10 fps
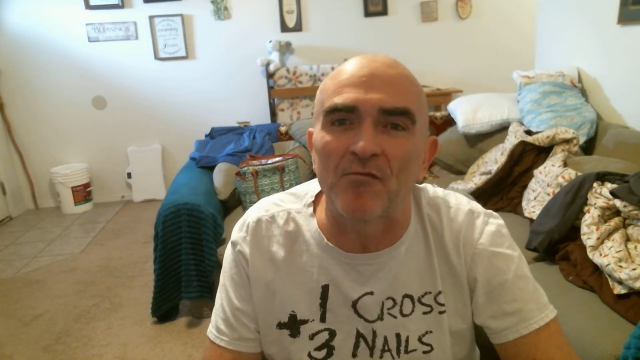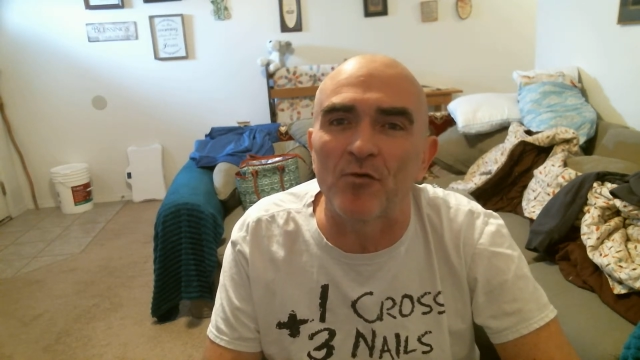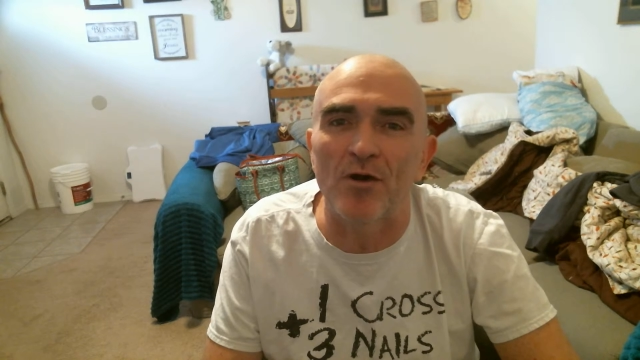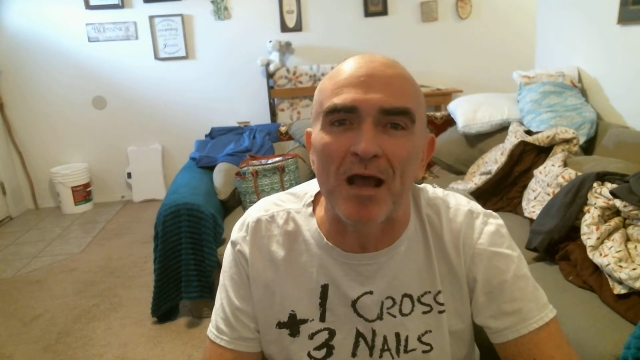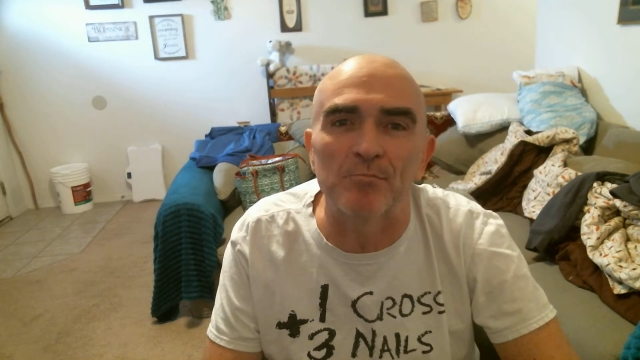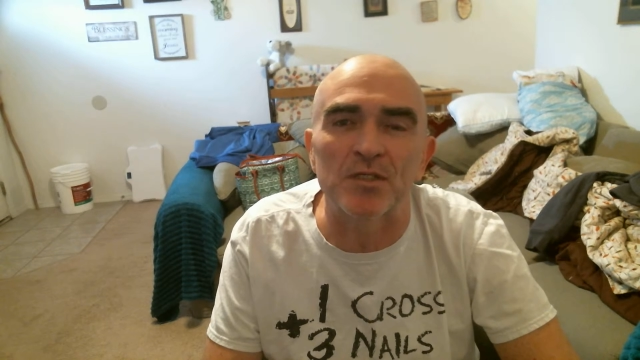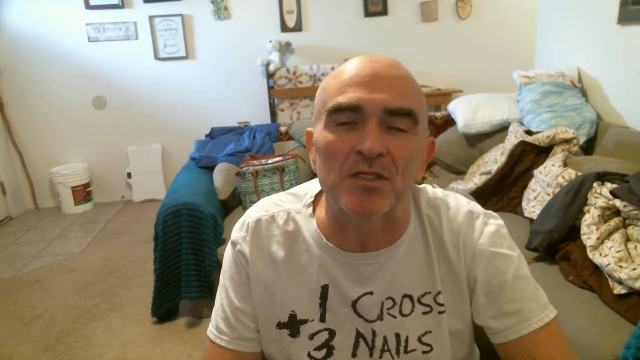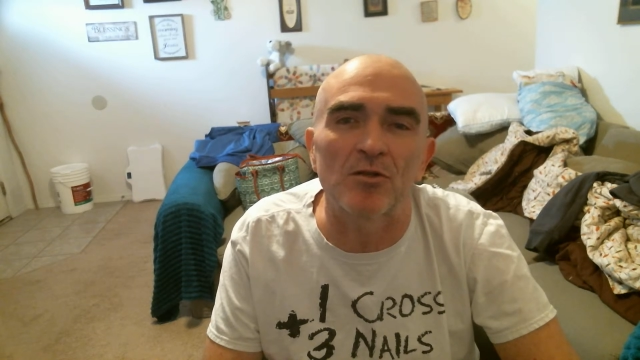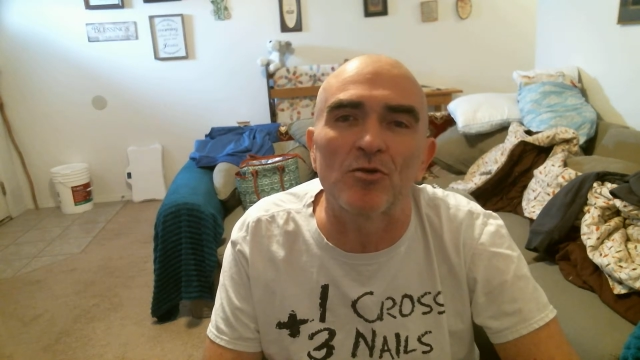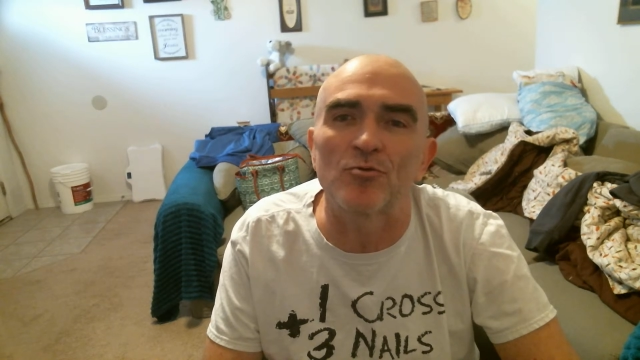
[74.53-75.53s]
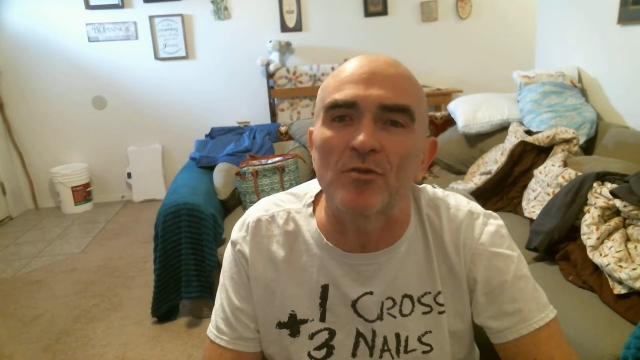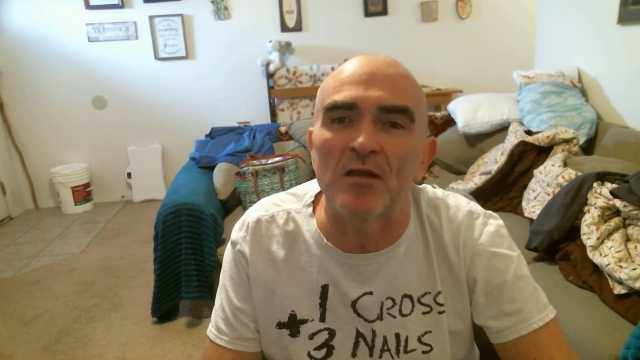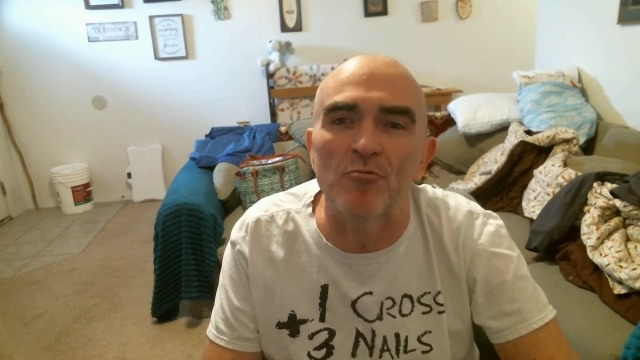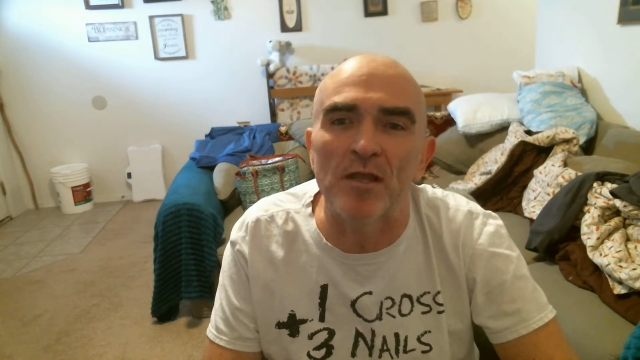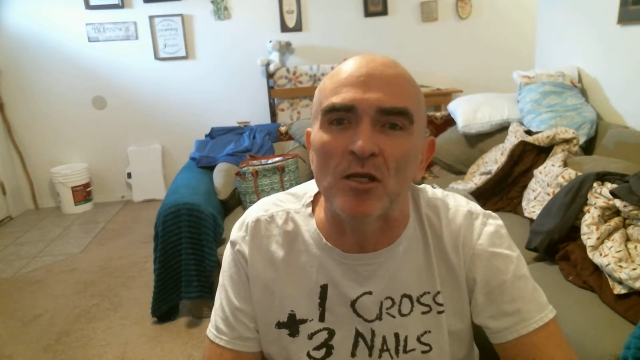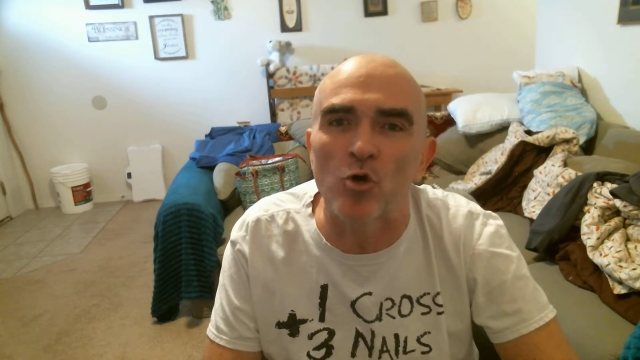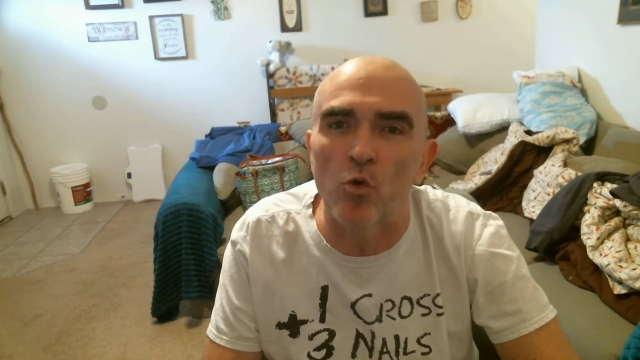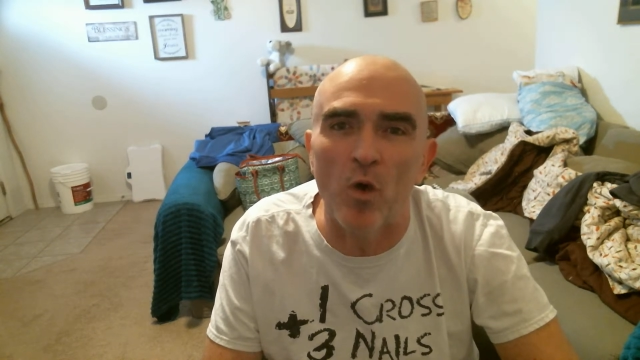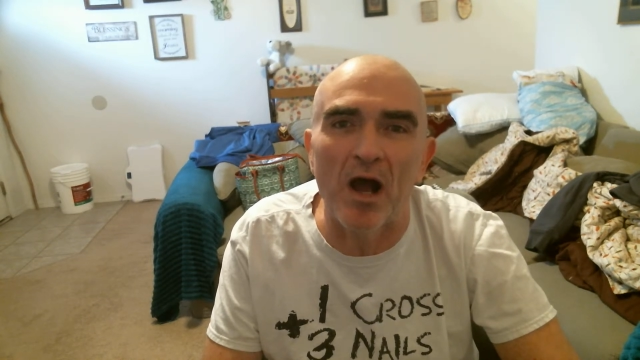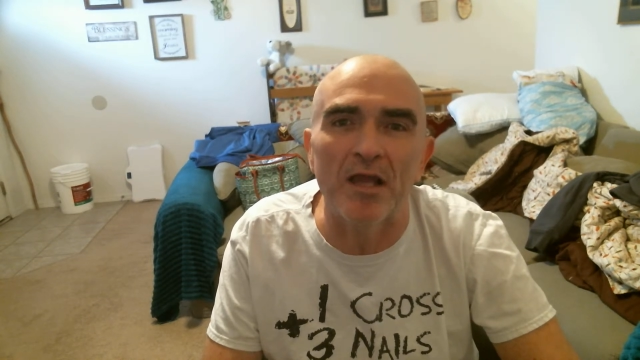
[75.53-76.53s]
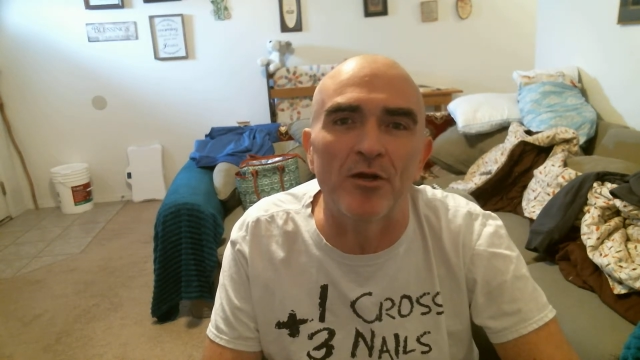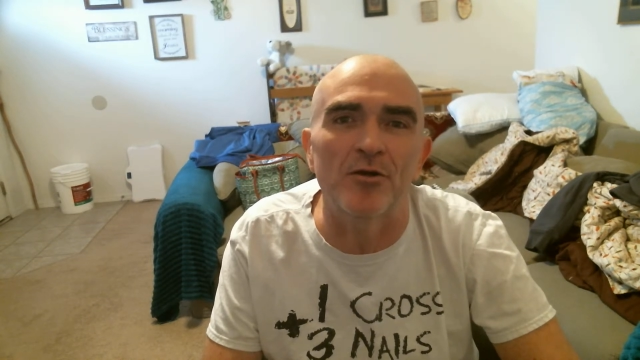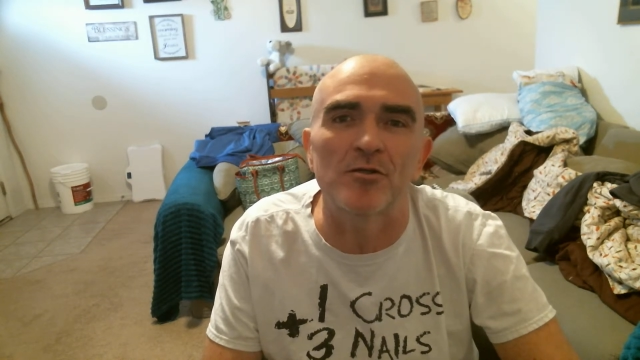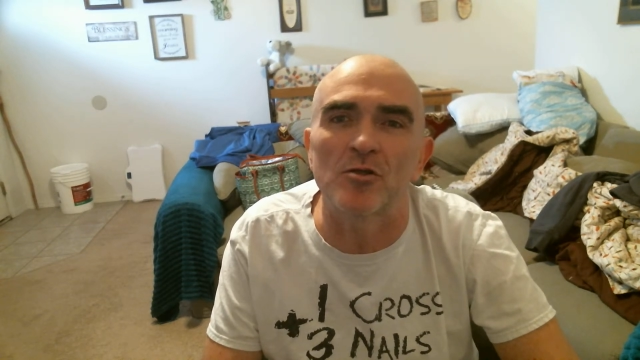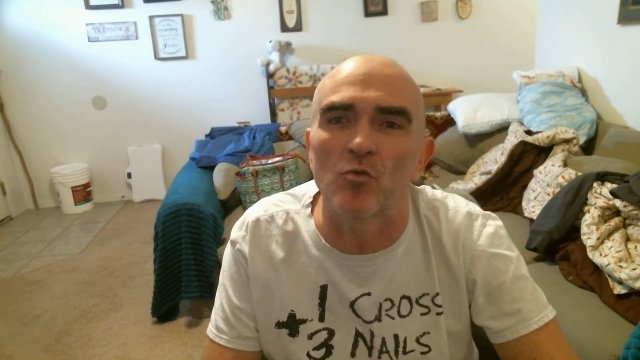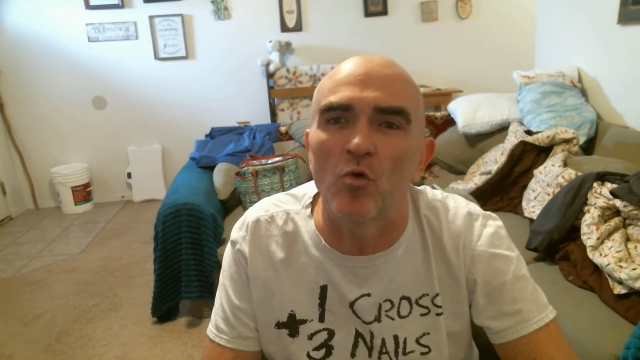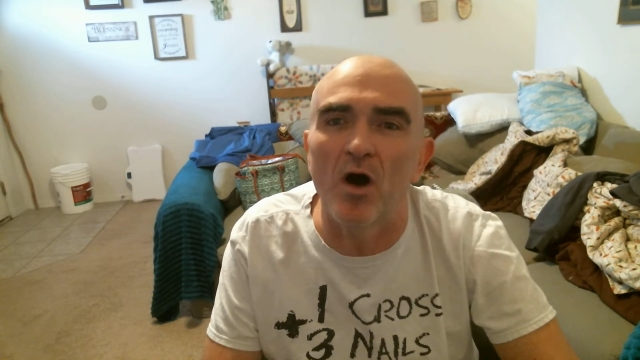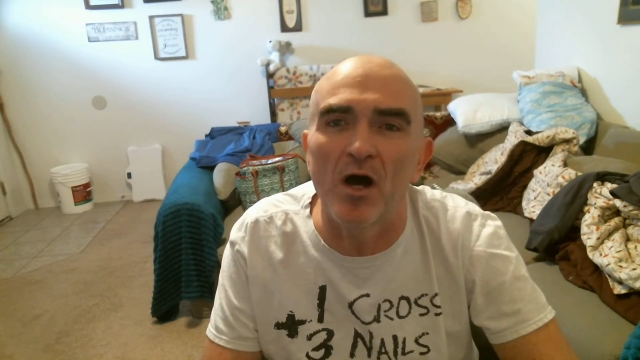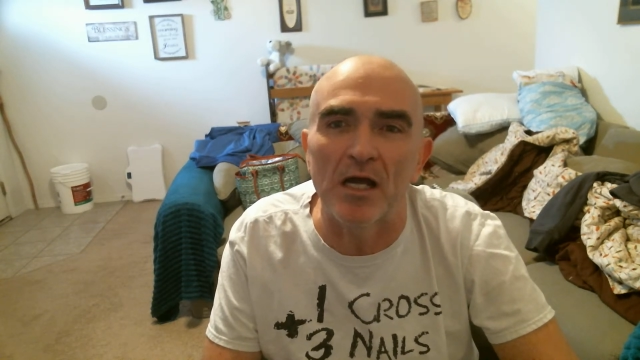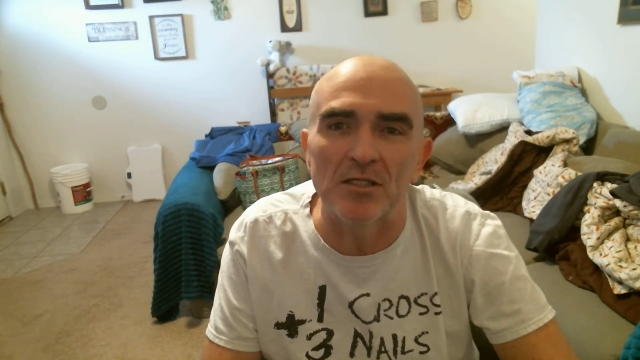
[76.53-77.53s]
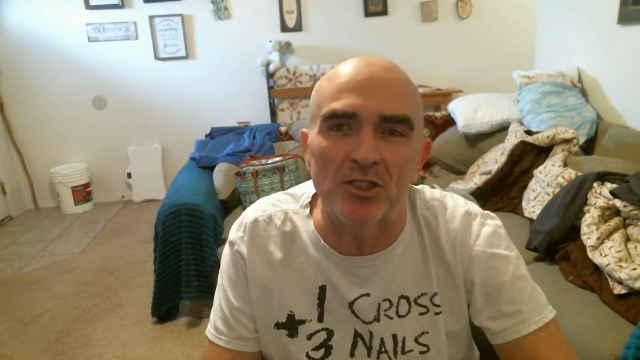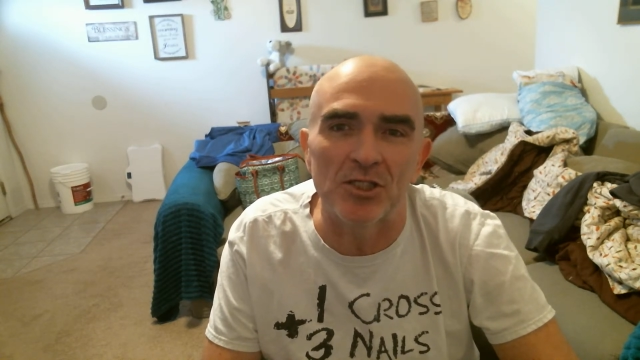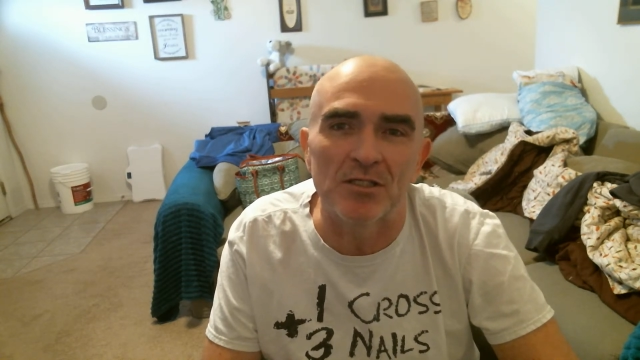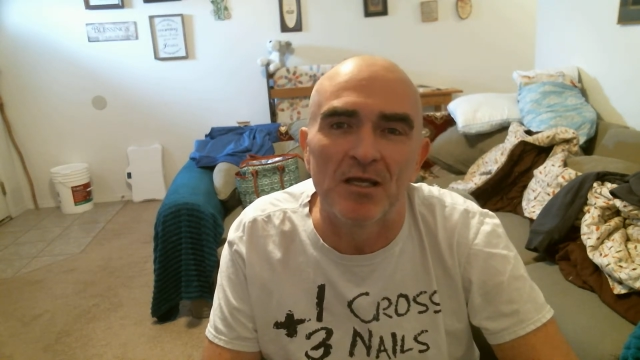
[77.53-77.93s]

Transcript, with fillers: for absolutely required to watch.